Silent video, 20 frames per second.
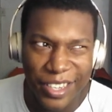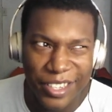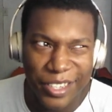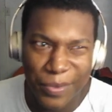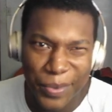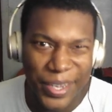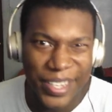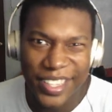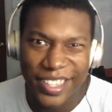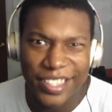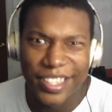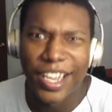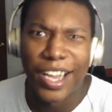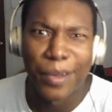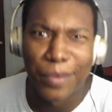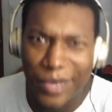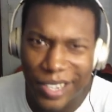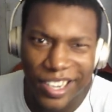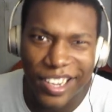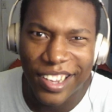It should be at the
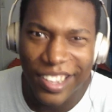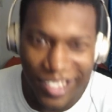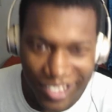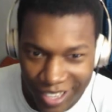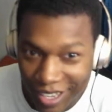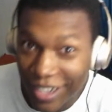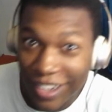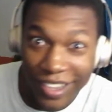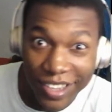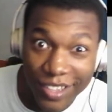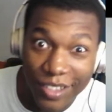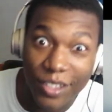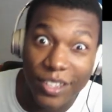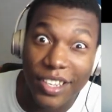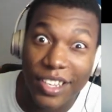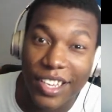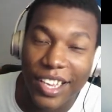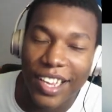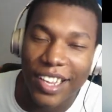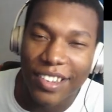top, duh.
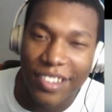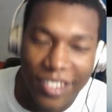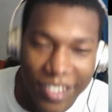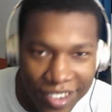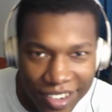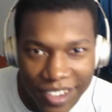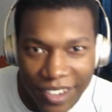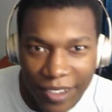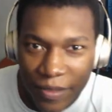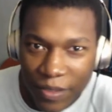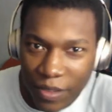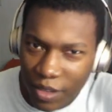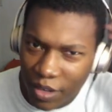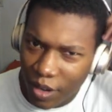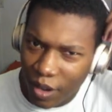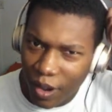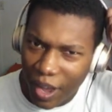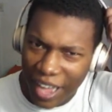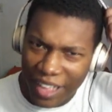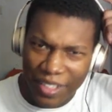Look again. You
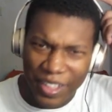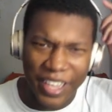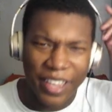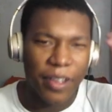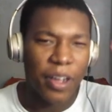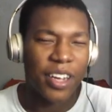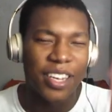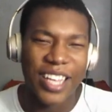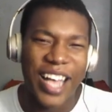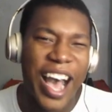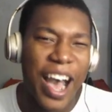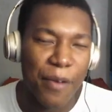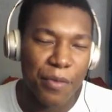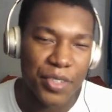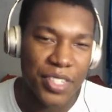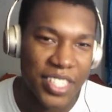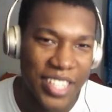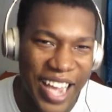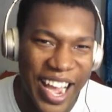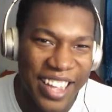know, I like
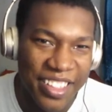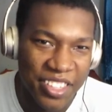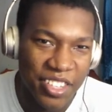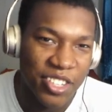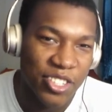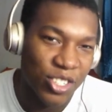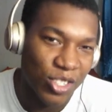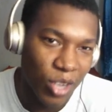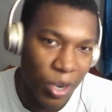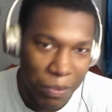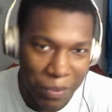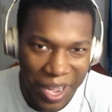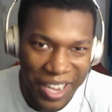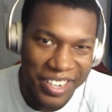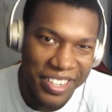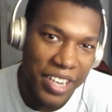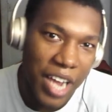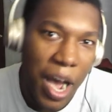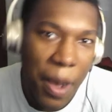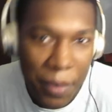obviously I had to assert
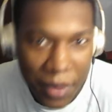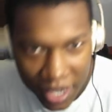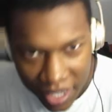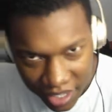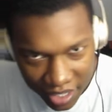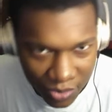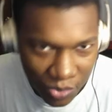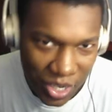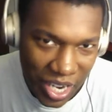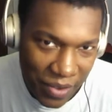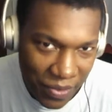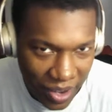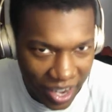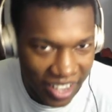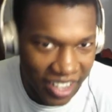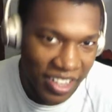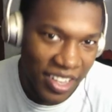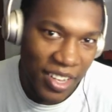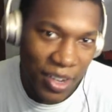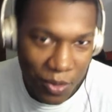my dominance whenever
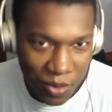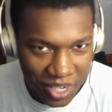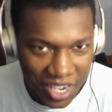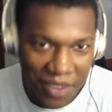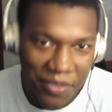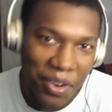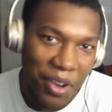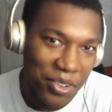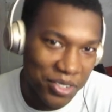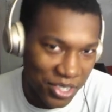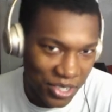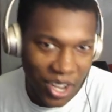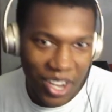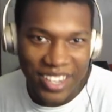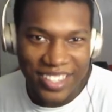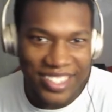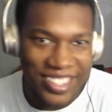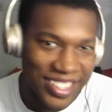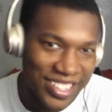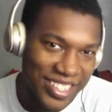I was
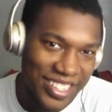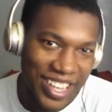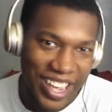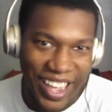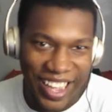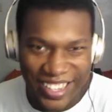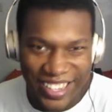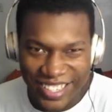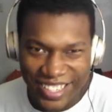talking to this guy.